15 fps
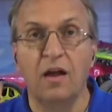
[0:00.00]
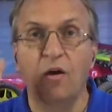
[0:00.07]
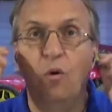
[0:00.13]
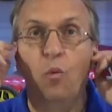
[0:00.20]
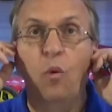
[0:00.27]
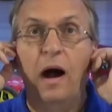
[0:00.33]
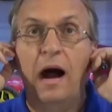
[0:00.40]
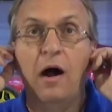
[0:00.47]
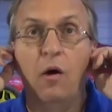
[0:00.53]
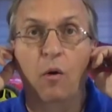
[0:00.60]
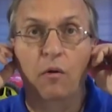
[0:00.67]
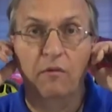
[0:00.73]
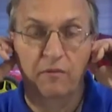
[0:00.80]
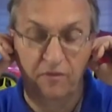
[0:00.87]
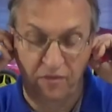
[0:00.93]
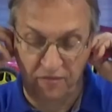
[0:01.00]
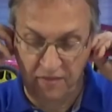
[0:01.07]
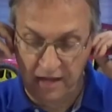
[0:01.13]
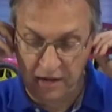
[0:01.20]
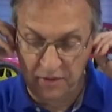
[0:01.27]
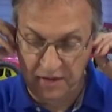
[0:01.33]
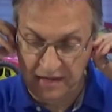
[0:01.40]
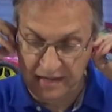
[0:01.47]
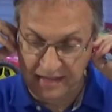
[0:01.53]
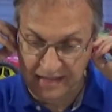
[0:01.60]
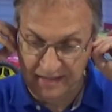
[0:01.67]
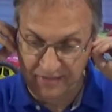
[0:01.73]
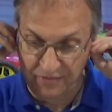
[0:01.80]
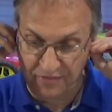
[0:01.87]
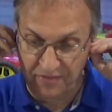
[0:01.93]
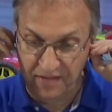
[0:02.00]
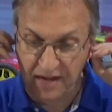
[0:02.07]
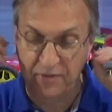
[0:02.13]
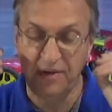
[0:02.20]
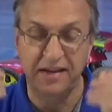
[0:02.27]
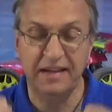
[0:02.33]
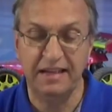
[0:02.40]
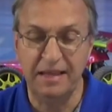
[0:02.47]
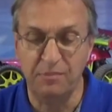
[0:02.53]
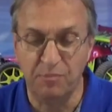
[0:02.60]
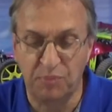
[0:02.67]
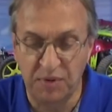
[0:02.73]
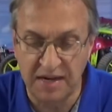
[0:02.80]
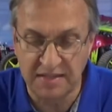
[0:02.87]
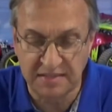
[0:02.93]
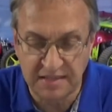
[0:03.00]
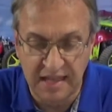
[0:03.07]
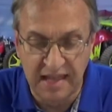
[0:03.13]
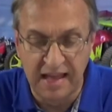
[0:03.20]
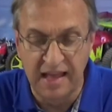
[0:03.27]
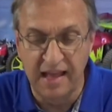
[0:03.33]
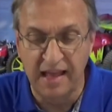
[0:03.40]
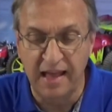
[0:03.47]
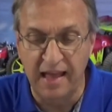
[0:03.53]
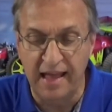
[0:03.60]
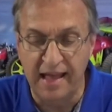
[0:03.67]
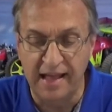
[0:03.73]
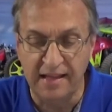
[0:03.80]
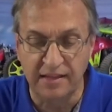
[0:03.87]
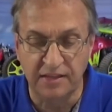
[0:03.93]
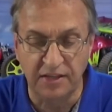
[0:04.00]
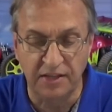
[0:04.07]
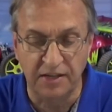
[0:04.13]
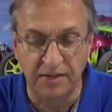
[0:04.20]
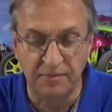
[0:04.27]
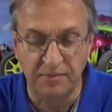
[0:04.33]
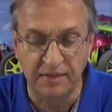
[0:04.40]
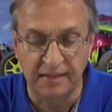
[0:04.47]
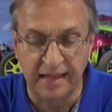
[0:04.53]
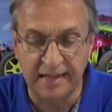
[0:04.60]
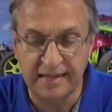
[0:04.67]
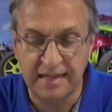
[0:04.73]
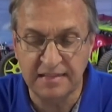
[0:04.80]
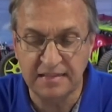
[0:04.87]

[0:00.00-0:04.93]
Wow, very, very impressed. And like I